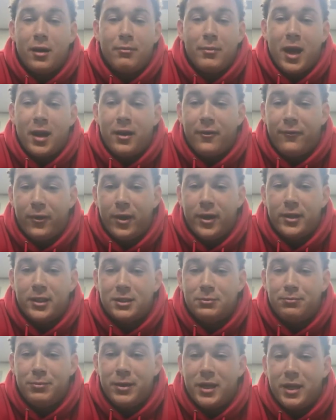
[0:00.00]
I'm not afraid
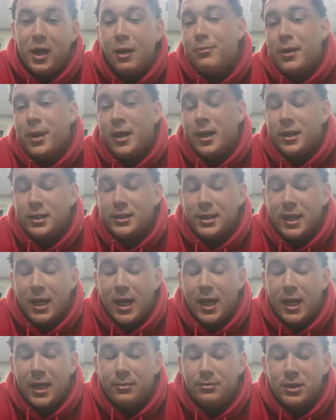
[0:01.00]
to speak up at any
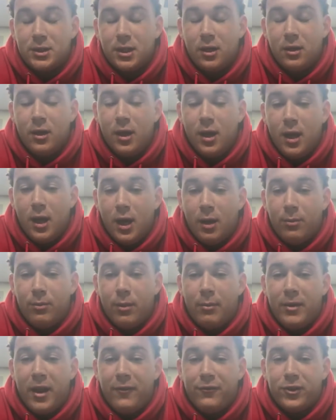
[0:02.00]
time. So
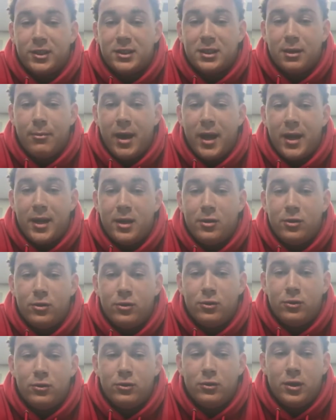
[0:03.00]
um, I'm definitely somebody
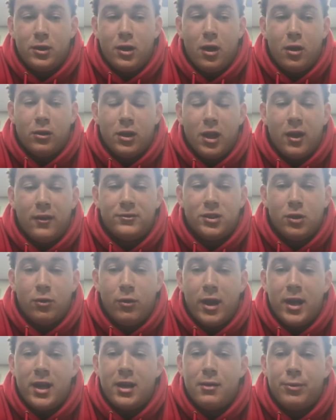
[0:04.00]
who you know loves
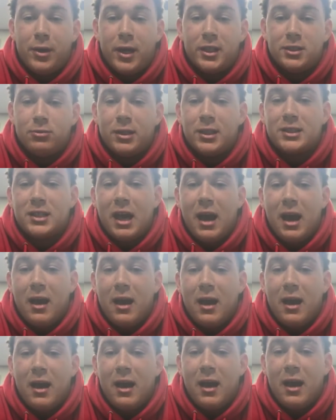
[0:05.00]
the way he plays with his
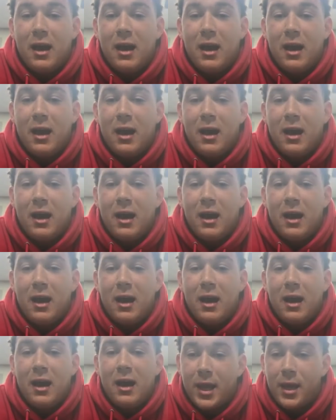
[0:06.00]
confidence and trying to put
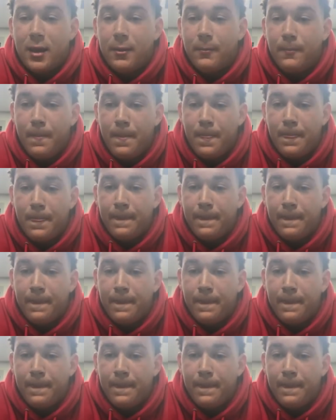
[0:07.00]
it in my game.